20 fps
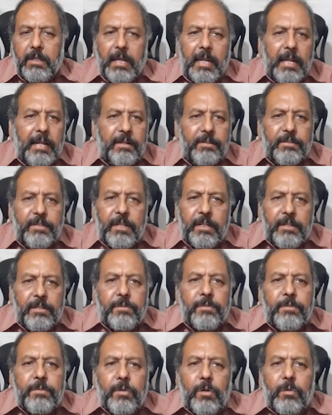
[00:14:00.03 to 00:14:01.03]
and there
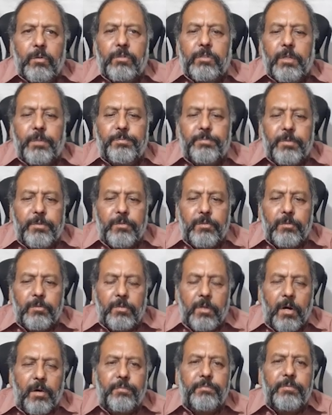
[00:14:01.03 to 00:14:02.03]
is no substitute
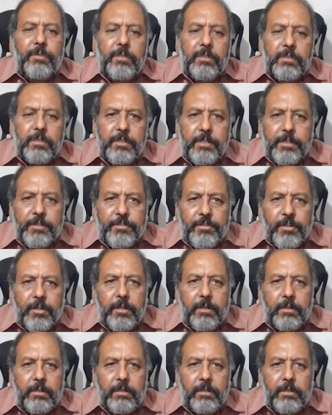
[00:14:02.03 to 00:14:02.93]
of teacher.